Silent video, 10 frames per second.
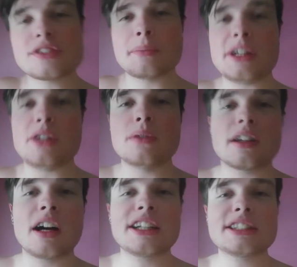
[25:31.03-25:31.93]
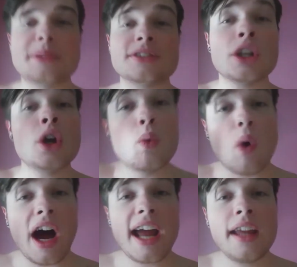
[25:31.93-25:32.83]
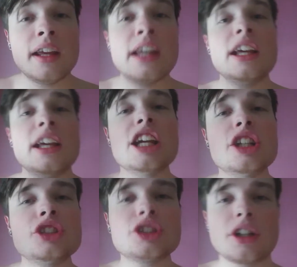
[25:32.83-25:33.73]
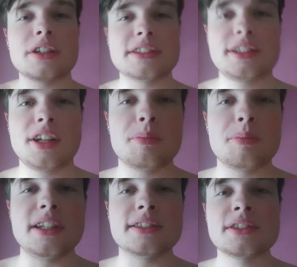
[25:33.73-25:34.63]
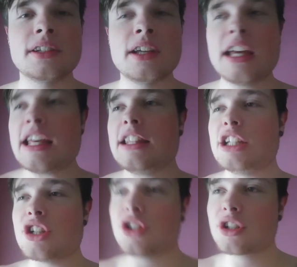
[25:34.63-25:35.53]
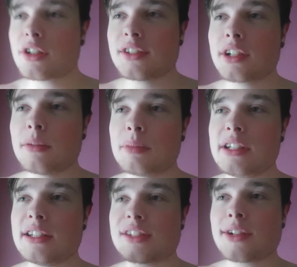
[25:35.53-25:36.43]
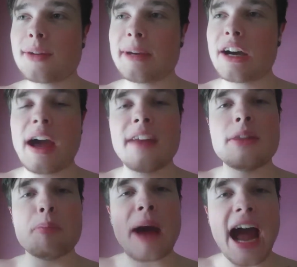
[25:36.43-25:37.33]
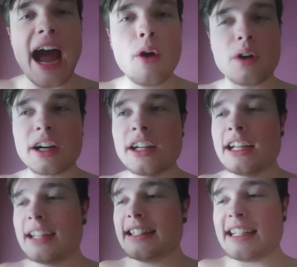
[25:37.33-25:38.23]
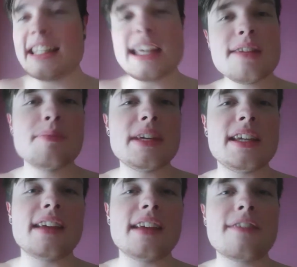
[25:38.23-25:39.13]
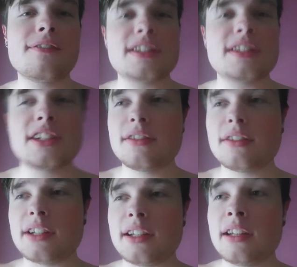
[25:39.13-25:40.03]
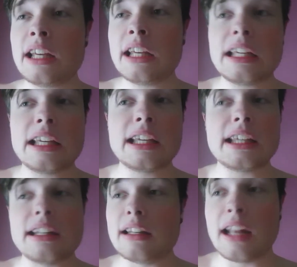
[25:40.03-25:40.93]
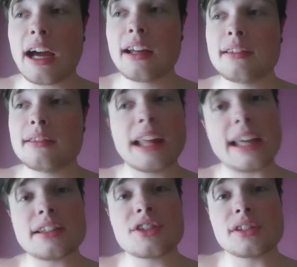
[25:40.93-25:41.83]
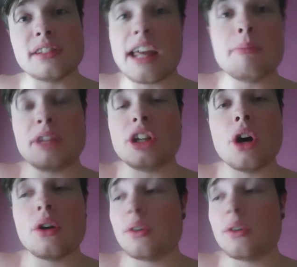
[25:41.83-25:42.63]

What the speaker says: me to another hospitals. Why? Insurance companies. The insurance companies somehow had the power to keep me in a facility, not like just let me go